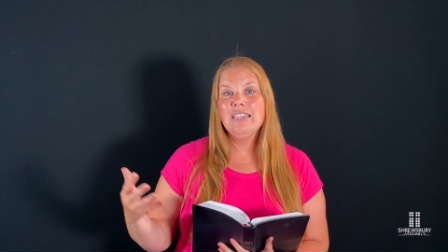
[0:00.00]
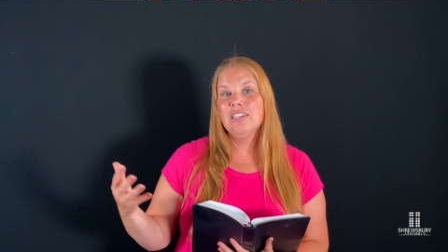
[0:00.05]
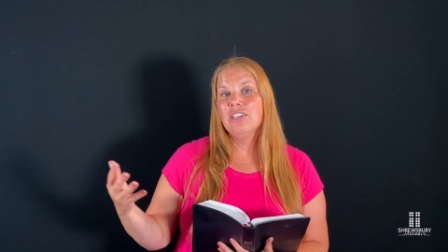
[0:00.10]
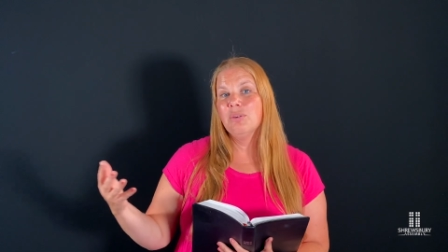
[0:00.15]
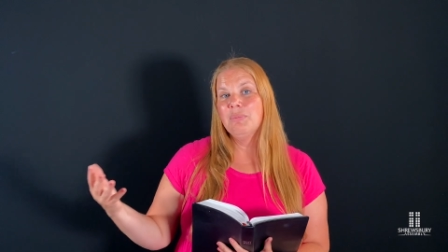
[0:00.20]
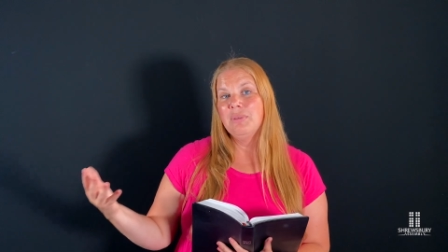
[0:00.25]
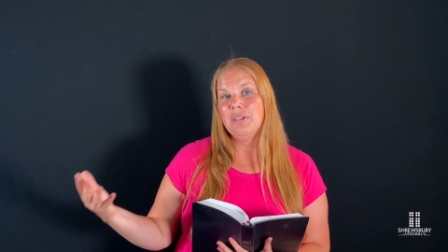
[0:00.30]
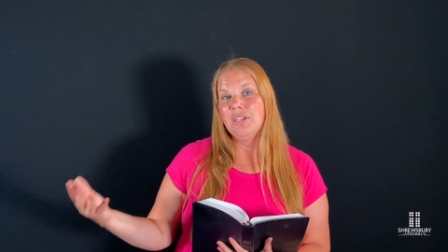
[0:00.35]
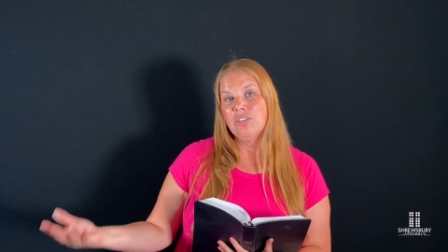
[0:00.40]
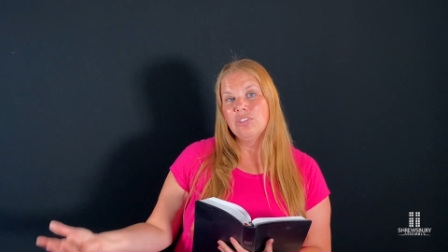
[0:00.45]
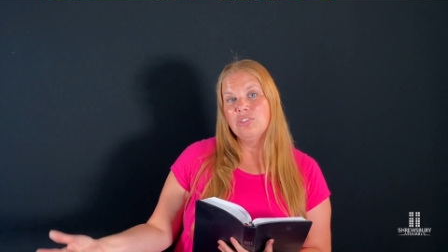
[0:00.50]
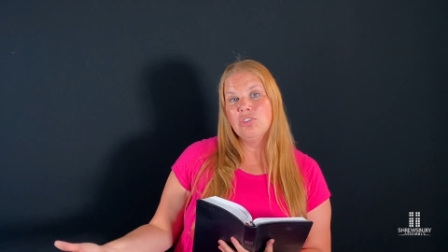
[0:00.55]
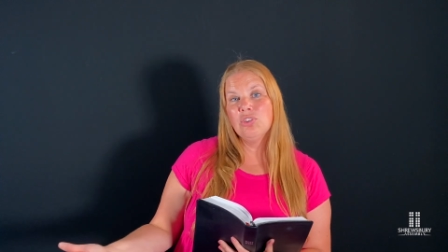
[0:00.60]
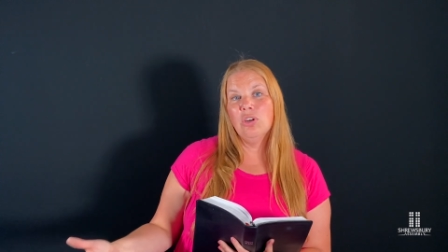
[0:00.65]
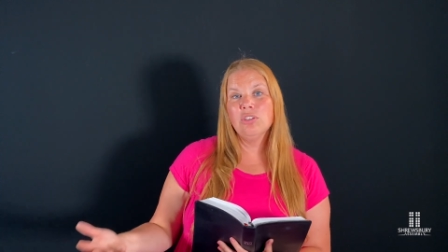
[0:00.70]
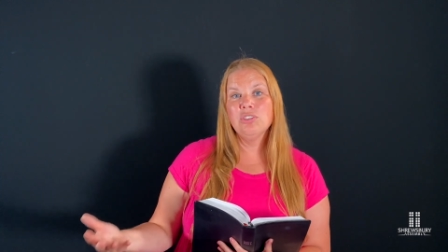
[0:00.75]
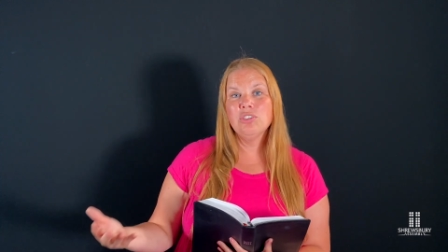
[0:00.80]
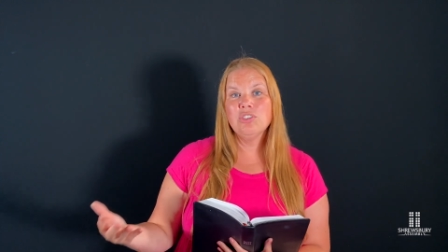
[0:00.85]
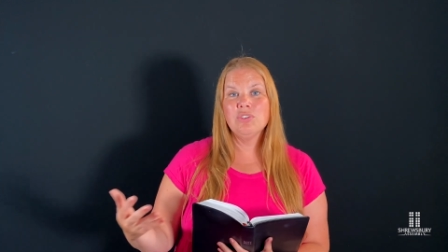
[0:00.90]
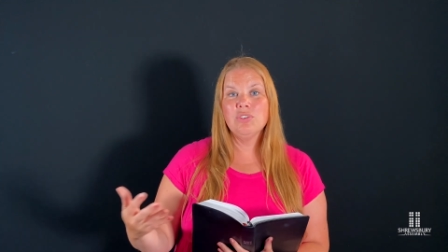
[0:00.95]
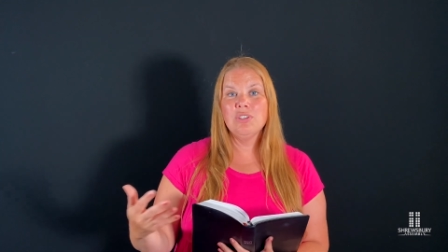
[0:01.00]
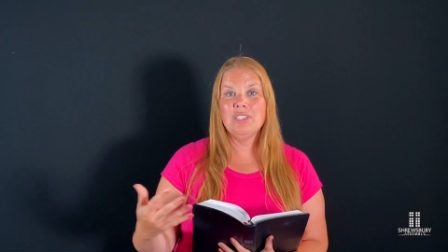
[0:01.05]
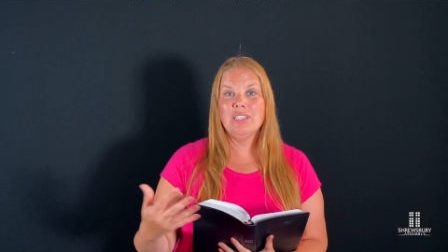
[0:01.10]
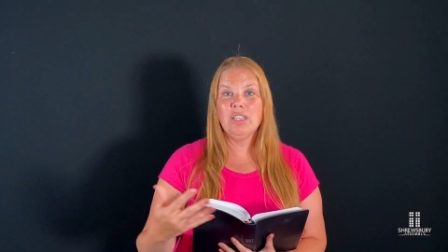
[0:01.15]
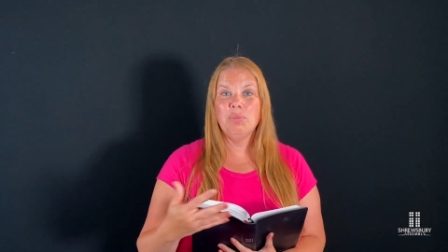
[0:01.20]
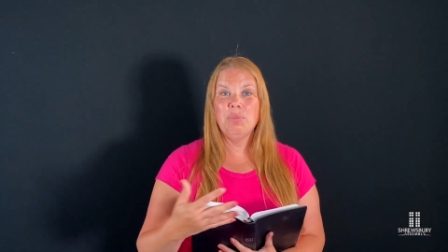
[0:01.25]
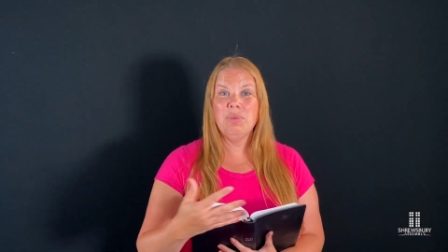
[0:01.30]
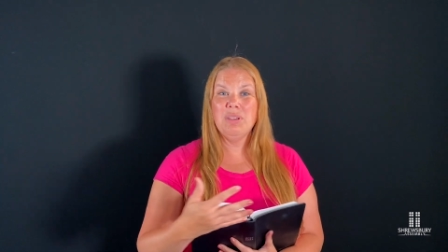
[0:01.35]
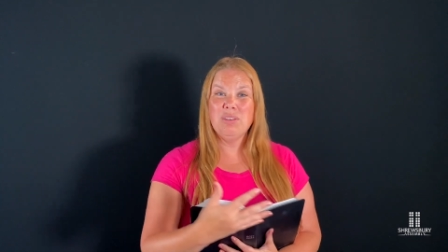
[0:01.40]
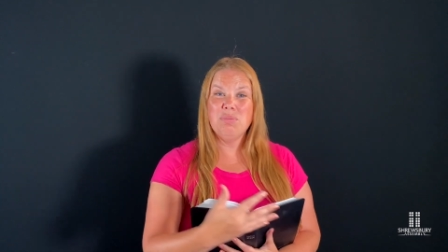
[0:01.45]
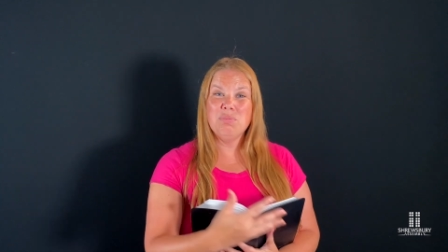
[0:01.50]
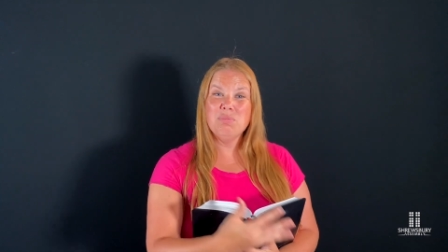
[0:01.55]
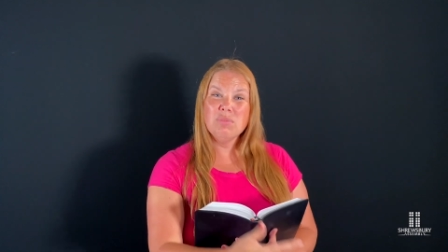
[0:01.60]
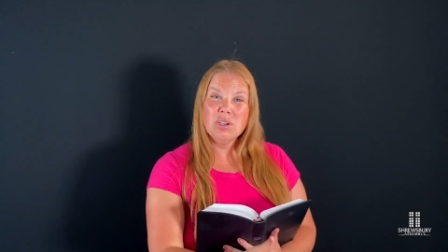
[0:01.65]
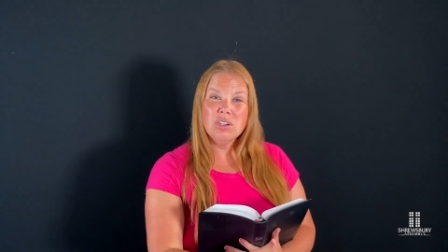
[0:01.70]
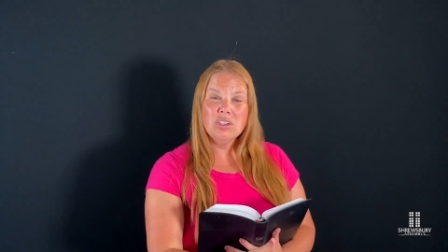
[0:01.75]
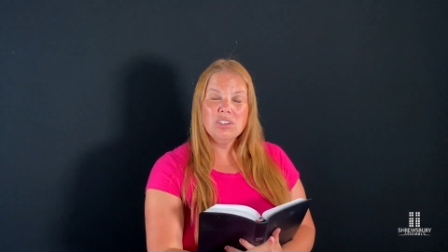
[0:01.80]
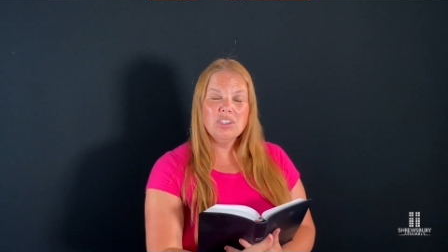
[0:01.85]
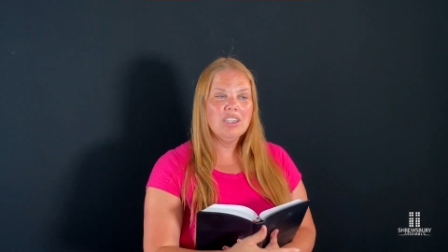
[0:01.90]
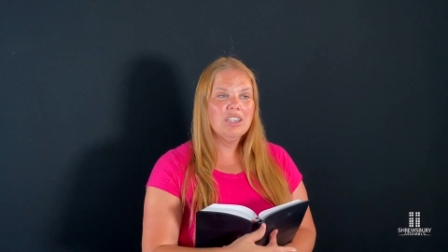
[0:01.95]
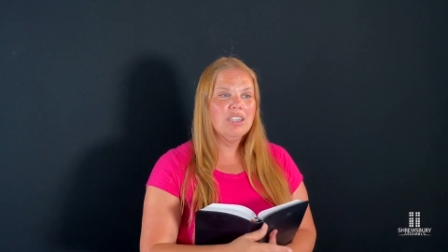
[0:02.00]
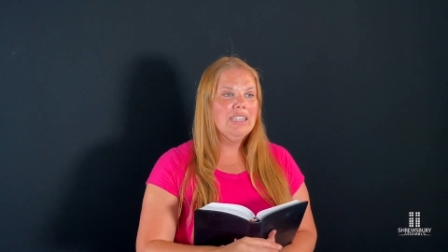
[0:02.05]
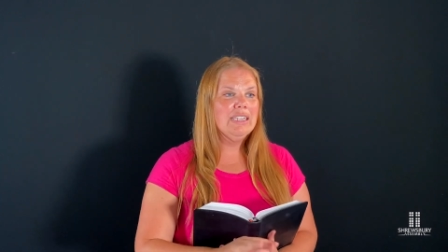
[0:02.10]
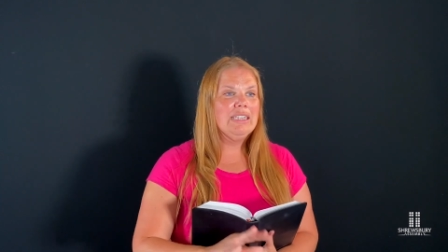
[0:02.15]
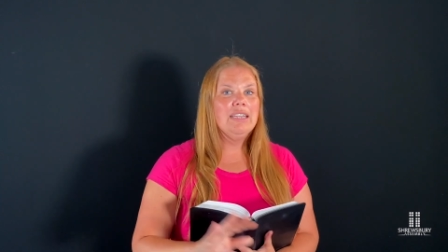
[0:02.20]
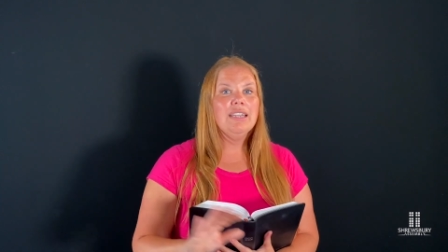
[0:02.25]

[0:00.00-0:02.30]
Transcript: committed adultery, committed murder.